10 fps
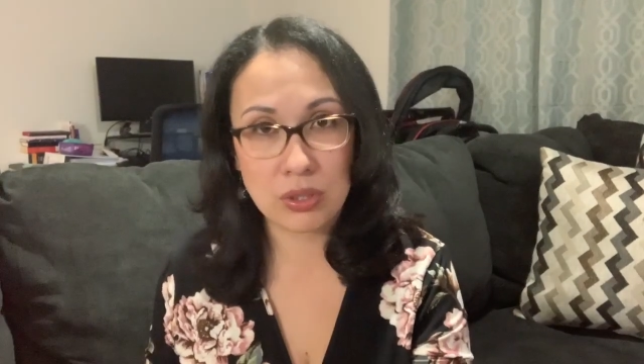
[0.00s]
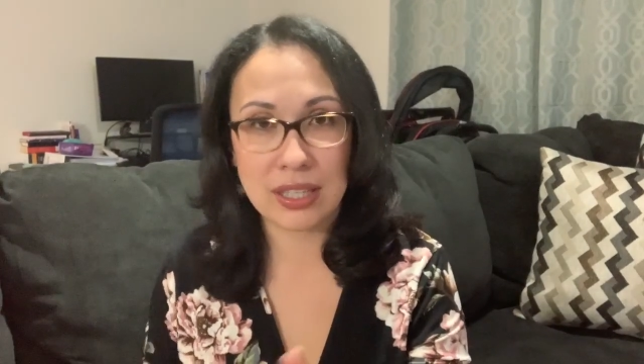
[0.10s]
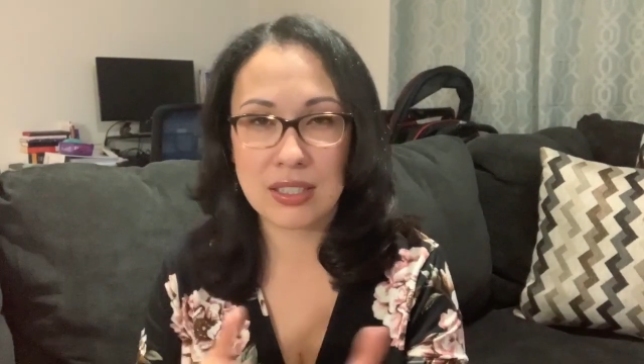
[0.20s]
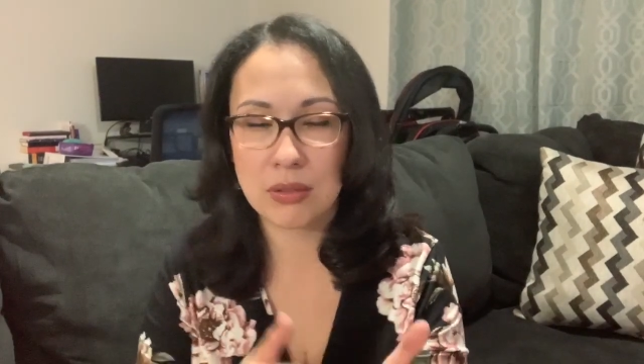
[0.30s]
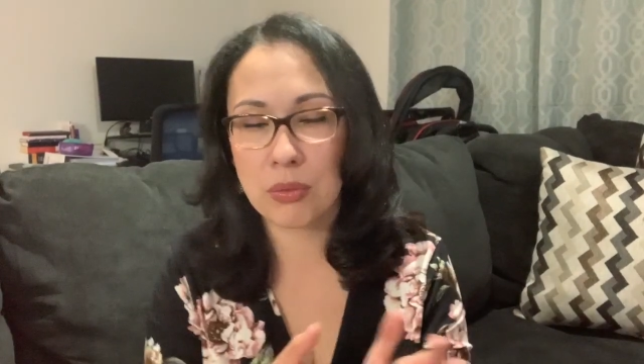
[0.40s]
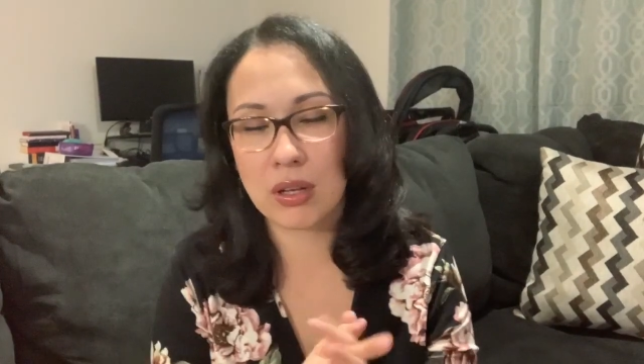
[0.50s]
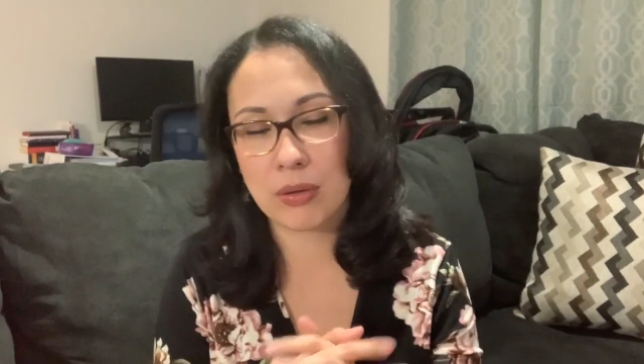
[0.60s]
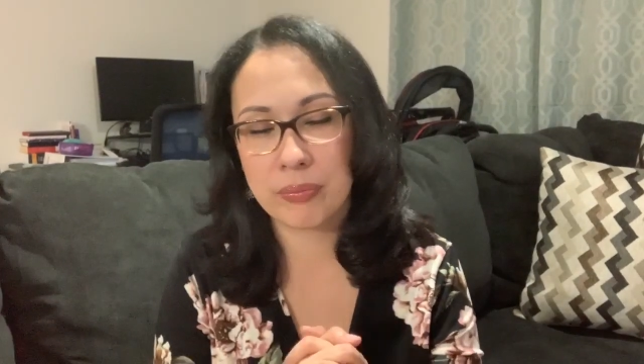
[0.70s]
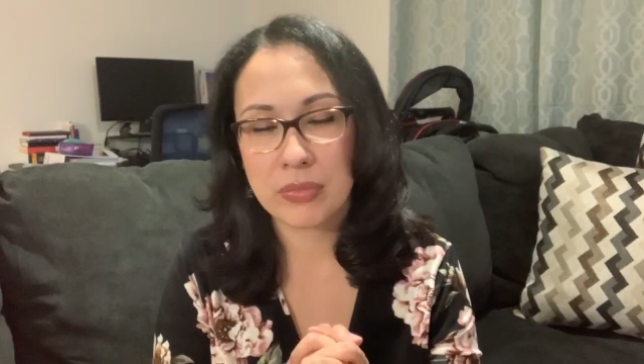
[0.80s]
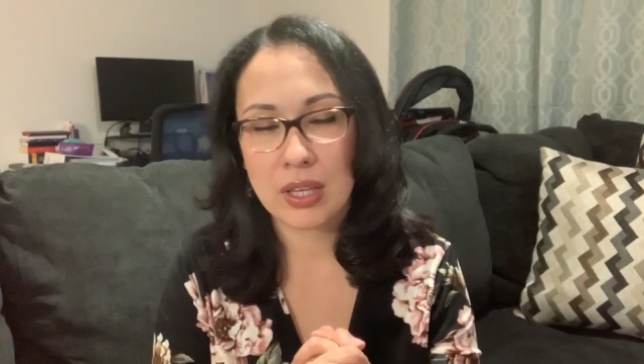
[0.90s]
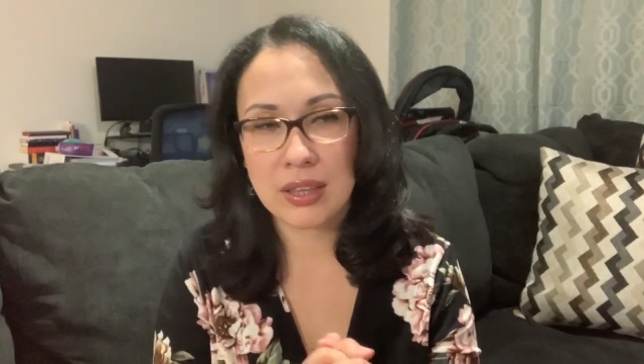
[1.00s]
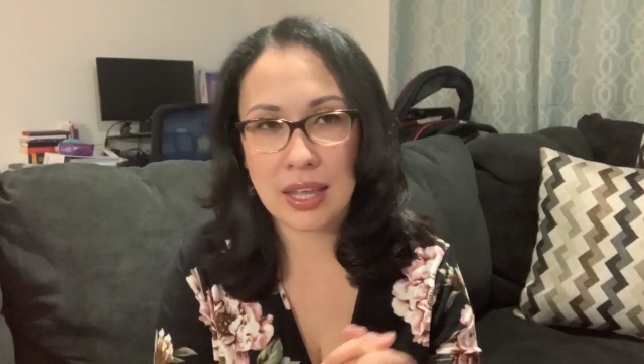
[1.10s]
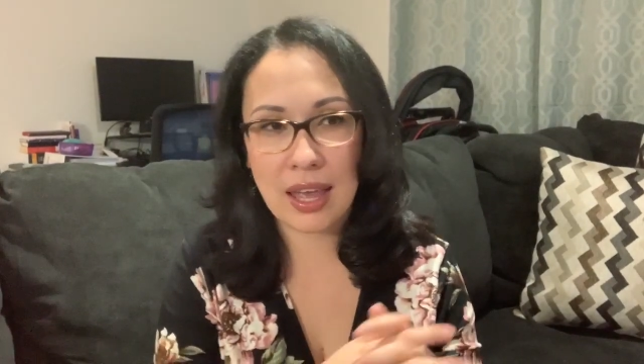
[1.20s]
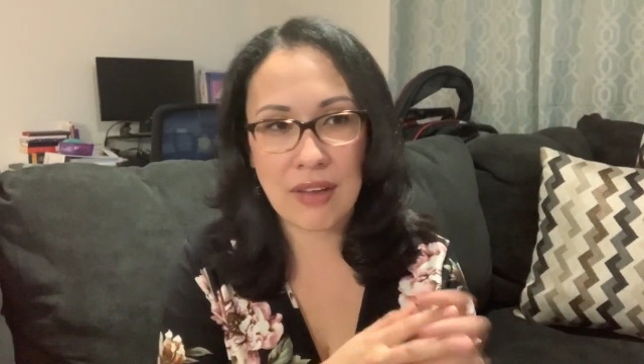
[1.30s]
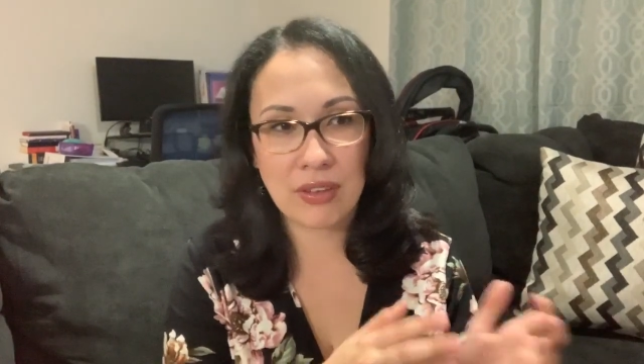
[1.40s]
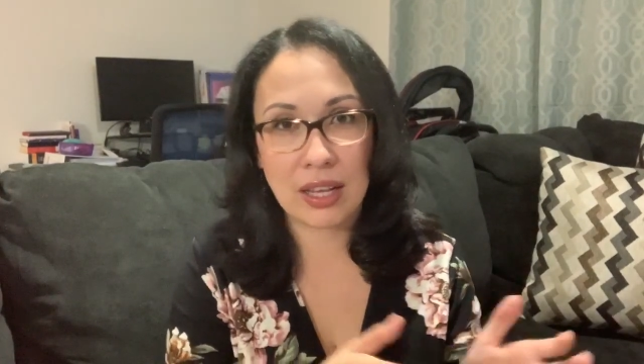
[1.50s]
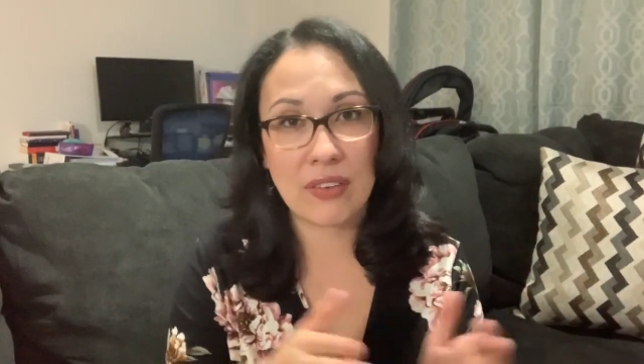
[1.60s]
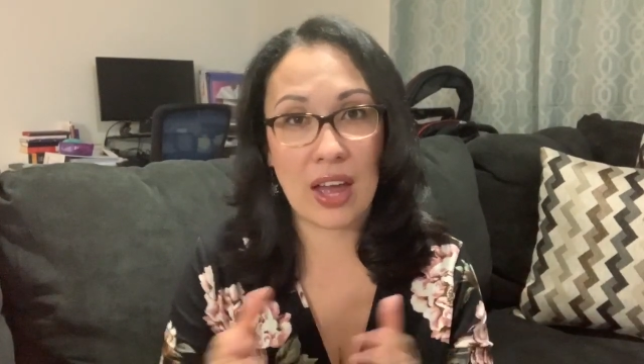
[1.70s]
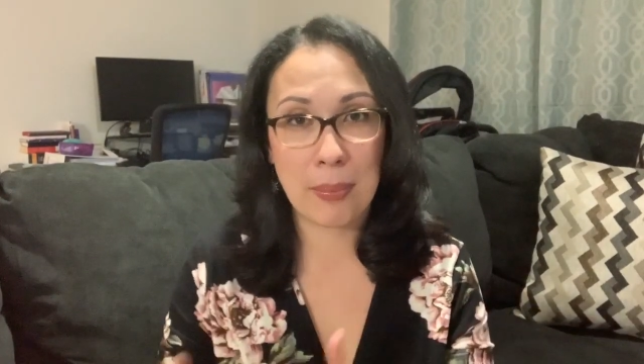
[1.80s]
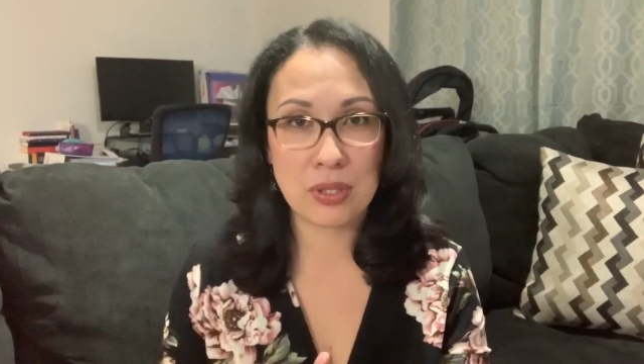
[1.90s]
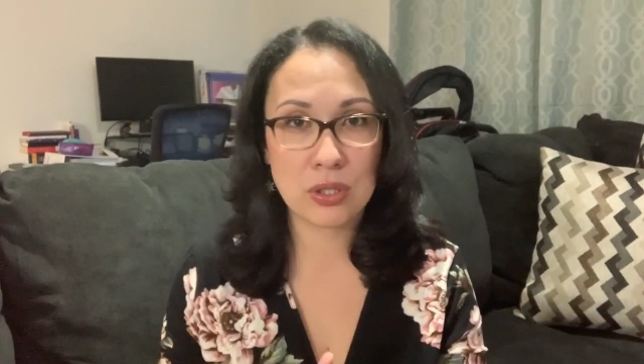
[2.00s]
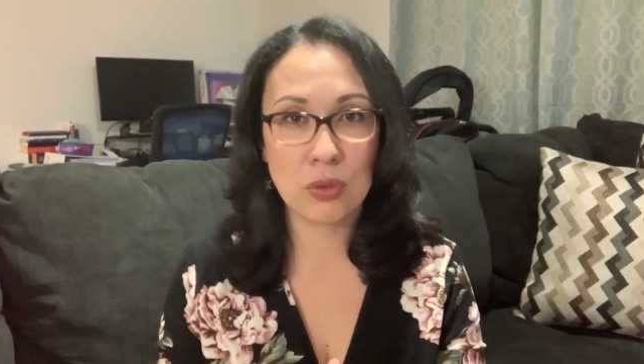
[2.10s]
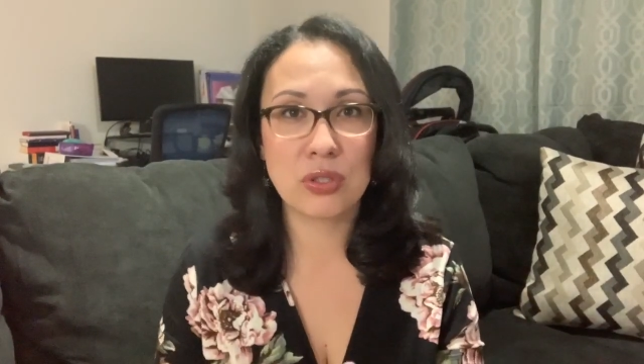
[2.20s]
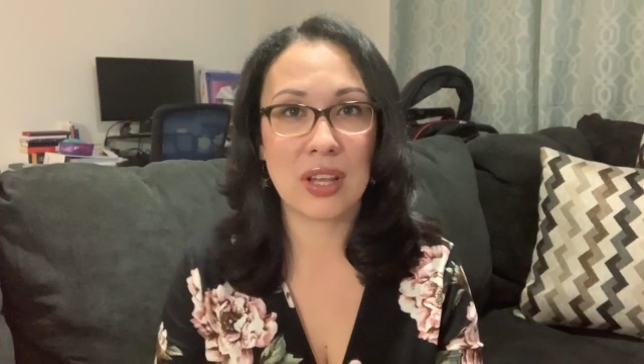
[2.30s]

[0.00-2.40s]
Like, well, they have a lot of episodes,